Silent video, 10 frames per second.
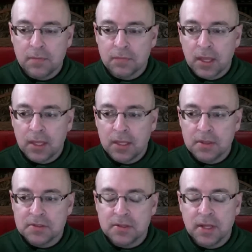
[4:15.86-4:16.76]
He
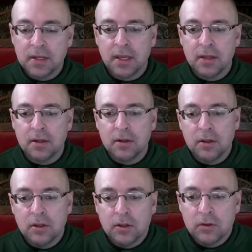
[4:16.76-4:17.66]
is dedicated
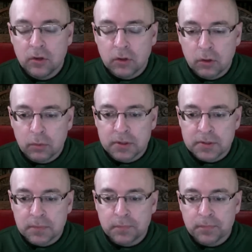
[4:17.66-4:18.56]
to
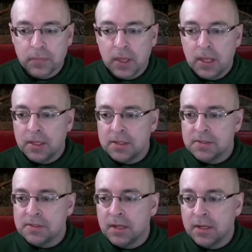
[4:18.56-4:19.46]
globalism, he's
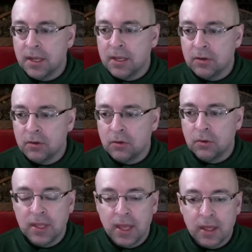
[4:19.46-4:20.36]
dedicated to
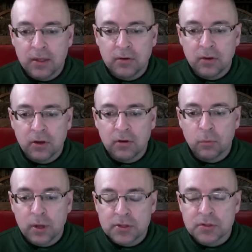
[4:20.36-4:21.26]
the end
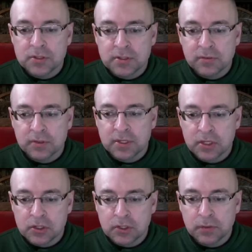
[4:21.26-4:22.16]
of Western
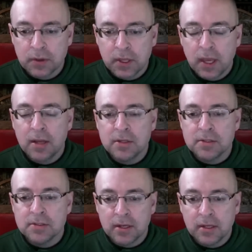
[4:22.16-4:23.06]
civilization, and he's
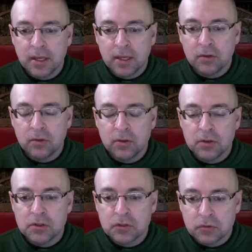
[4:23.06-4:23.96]
dedicated to the
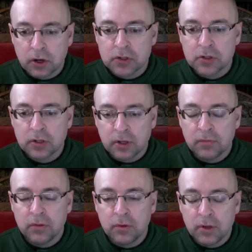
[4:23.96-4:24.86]
destruction
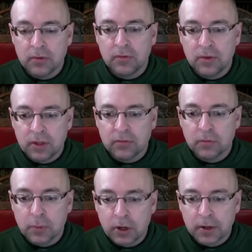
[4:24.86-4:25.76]
of the United States of
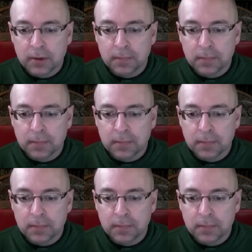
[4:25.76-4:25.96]
America.